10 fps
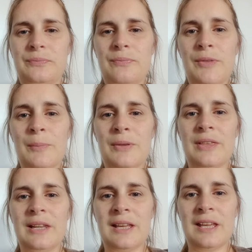put
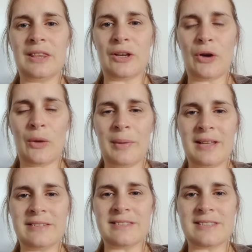the link in the
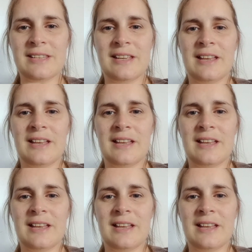comments.